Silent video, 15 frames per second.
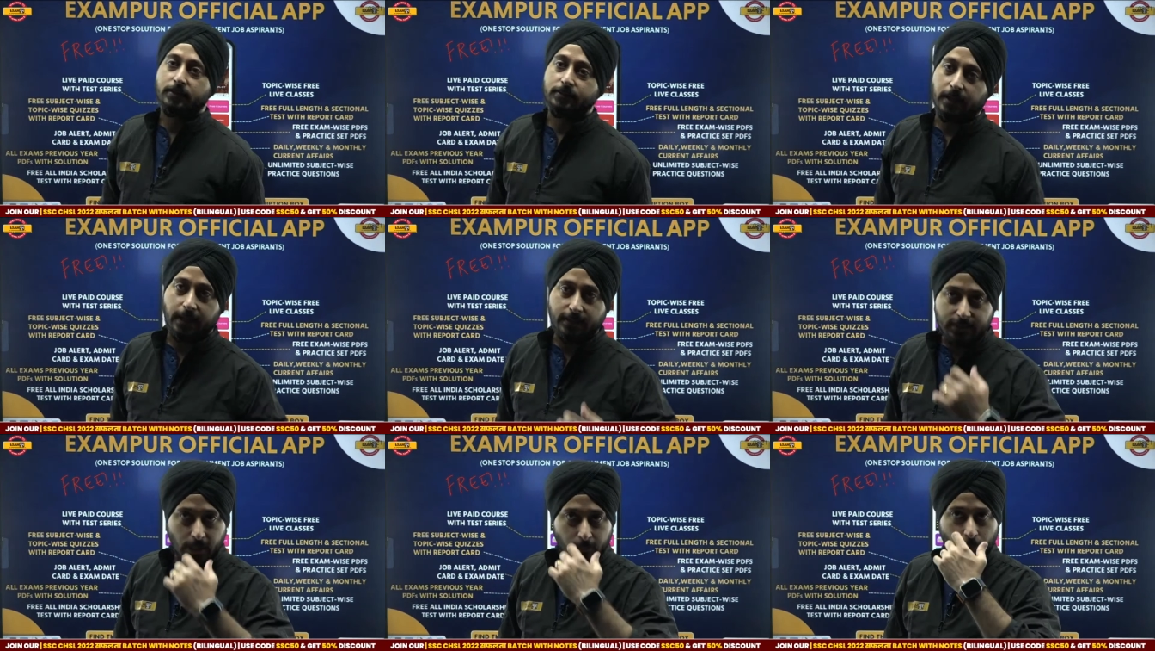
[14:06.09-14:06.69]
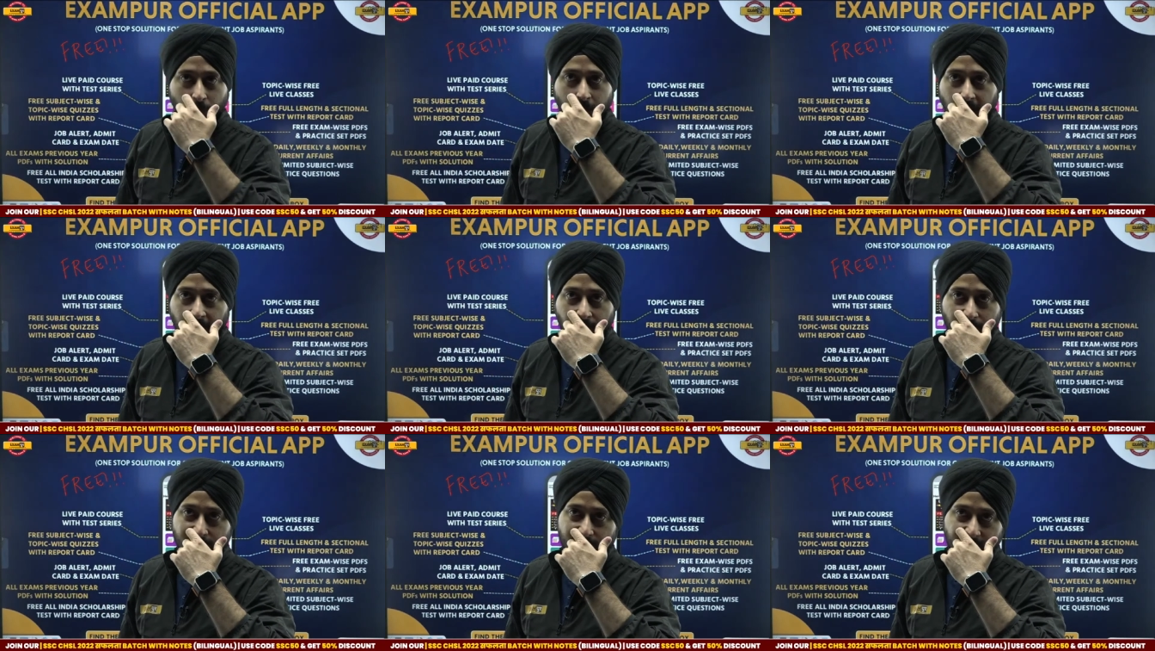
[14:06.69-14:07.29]
The Exampur
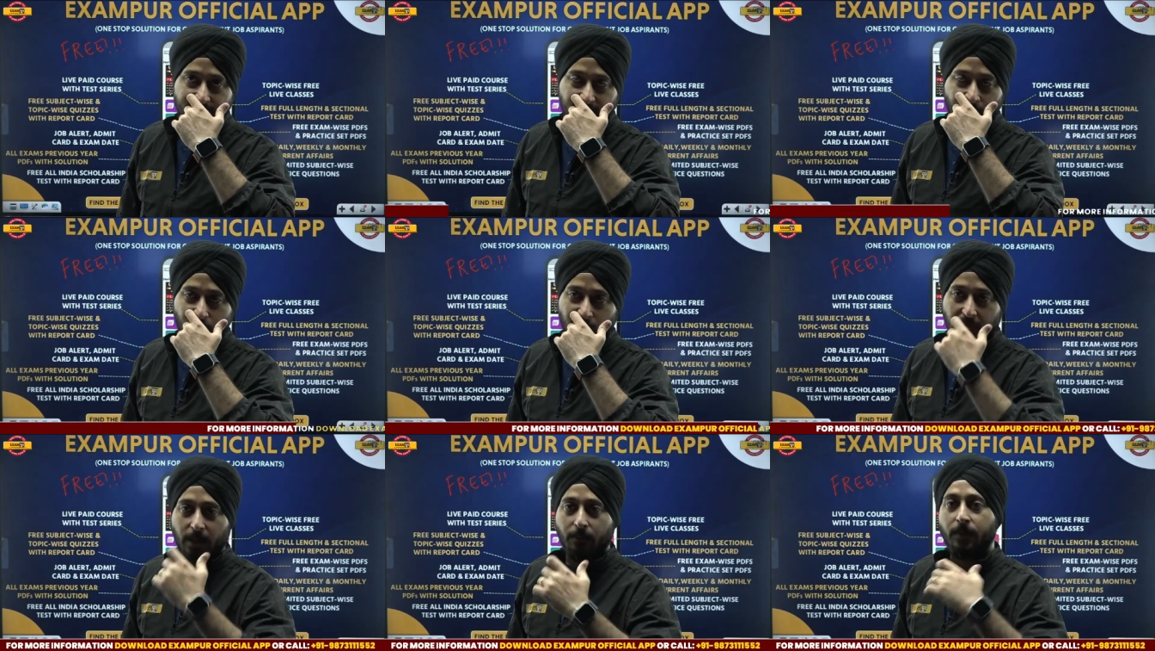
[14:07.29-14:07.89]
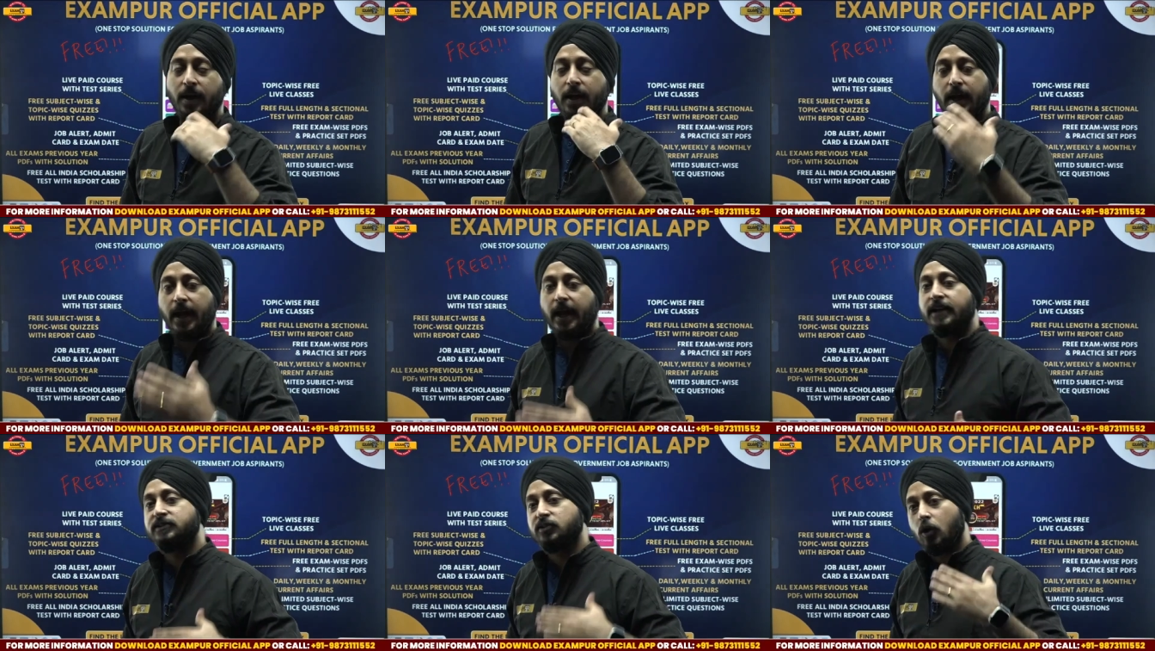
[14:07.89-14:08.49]
have the Exampur app
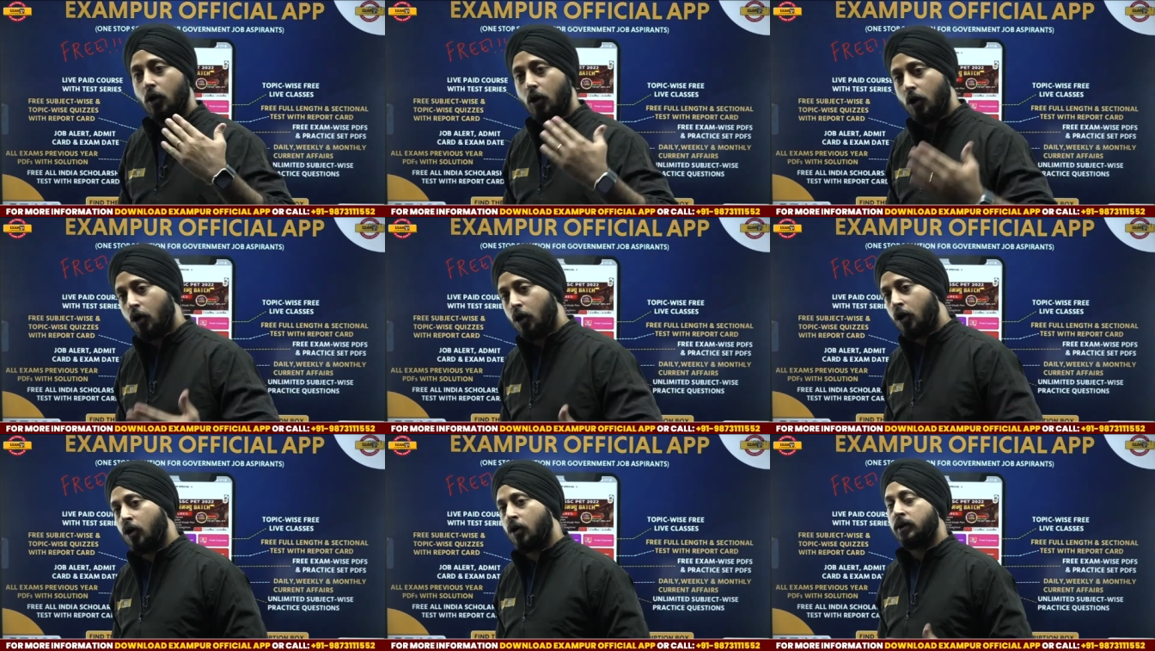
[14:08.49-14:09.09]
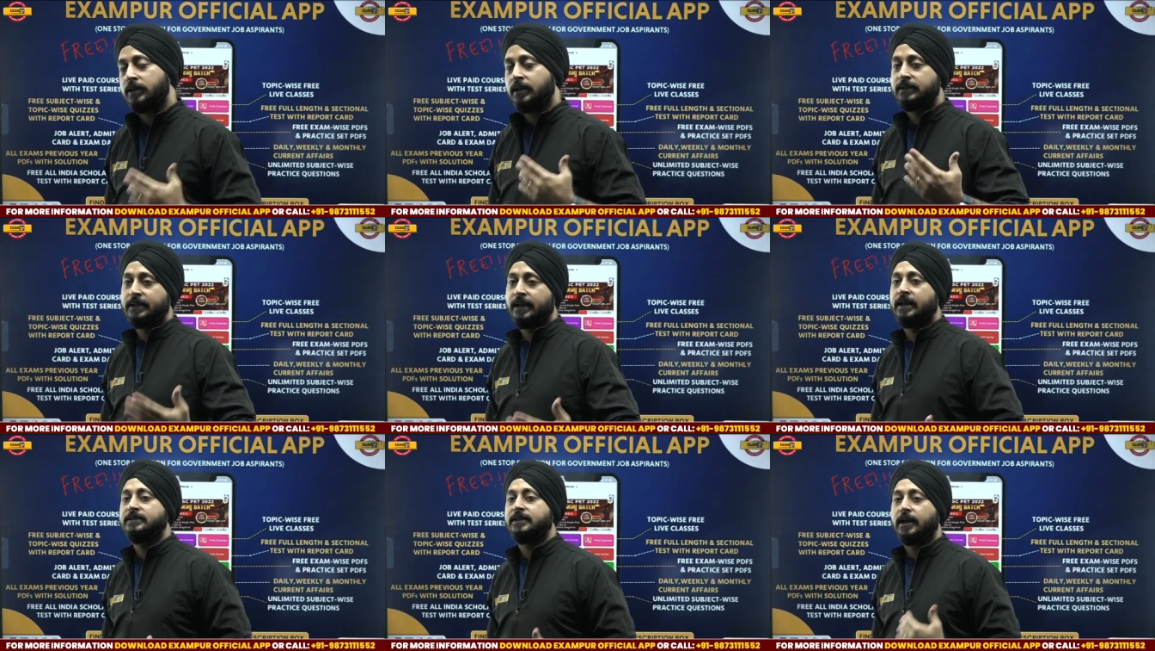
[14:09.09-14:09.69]
has all the
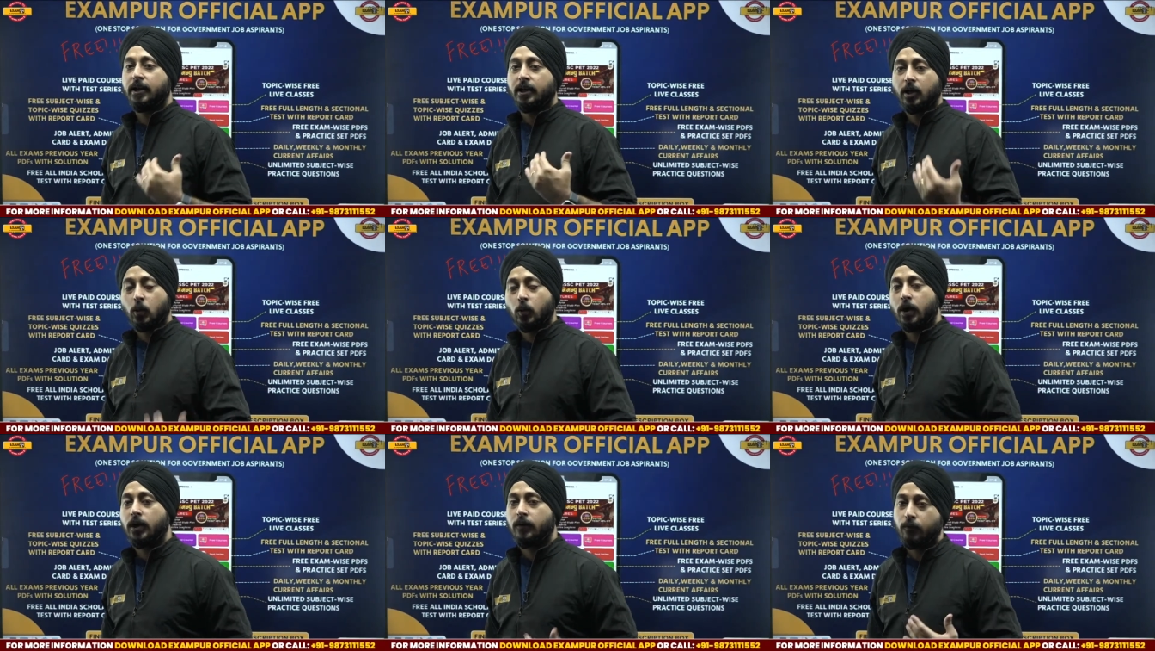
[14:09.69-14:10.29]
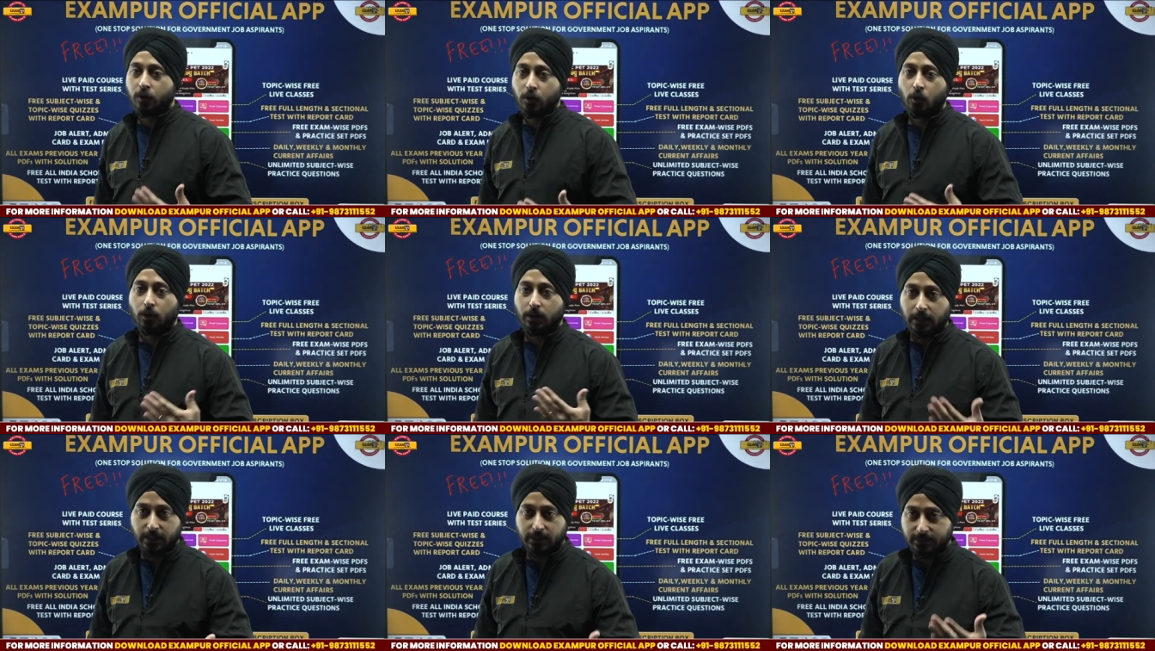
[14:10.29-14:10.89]
things that are required for you
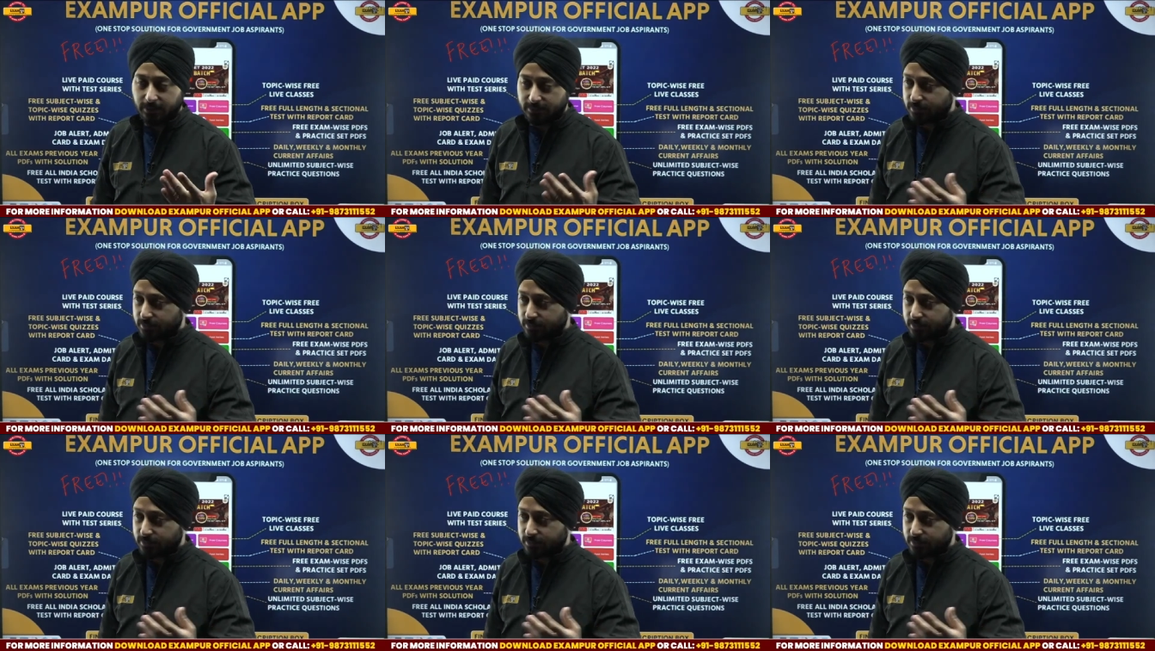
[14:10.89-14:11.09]
to clear the